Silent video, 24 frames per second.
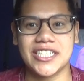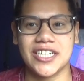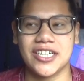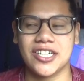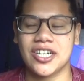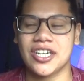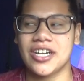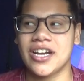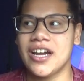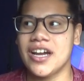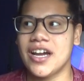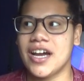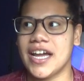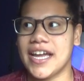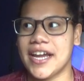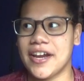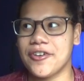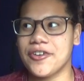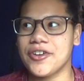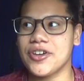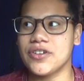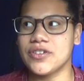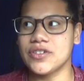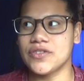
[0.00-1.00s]
took
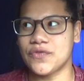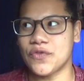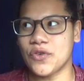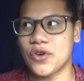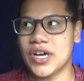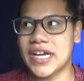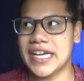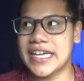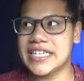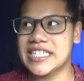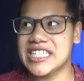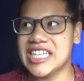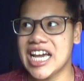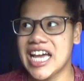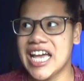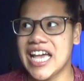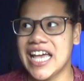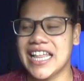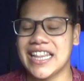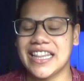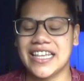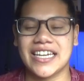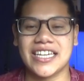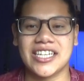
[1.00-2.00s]
Ariel's voice,
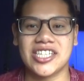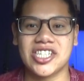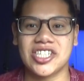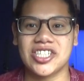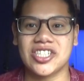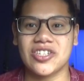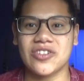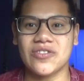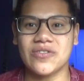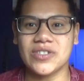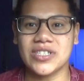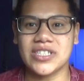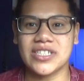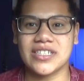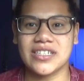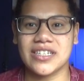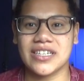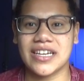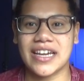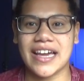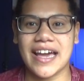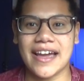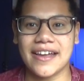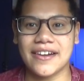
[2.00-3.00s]
like, just goes
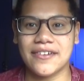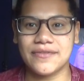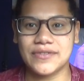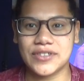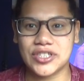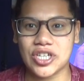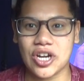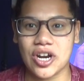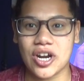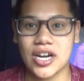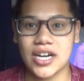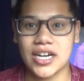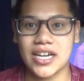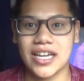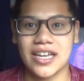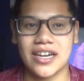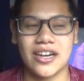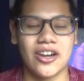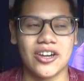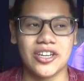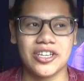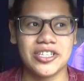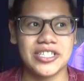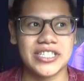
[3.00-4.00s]
kind of dark,
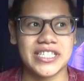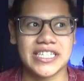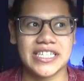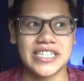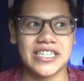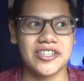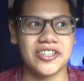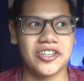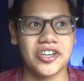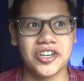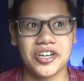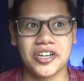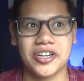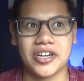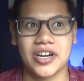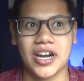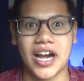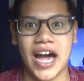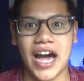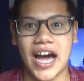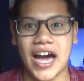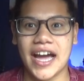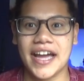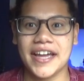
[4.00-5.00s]
and all you see are her
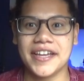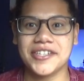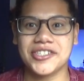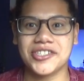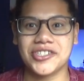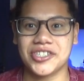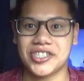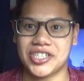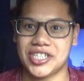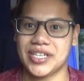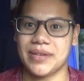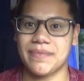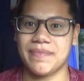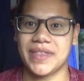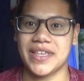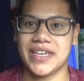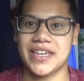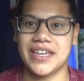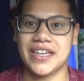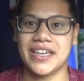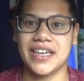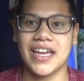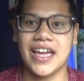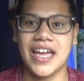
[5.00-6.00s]
eyes or
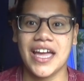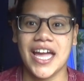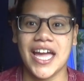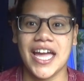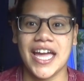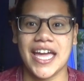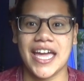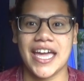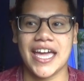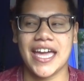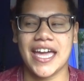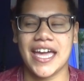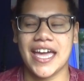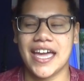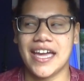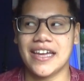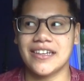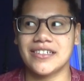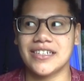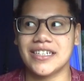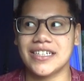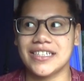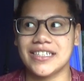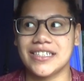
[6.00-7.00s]
something,
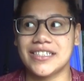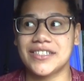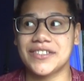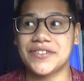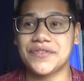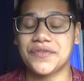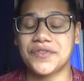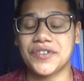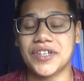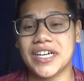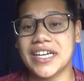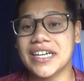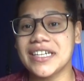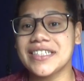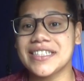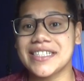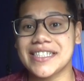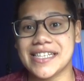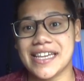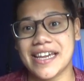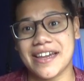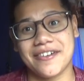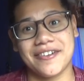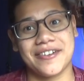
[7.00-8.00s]
and it's freaking
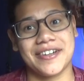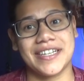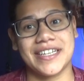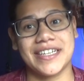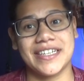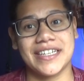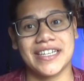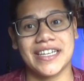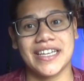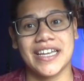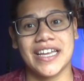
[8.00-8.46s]
scary.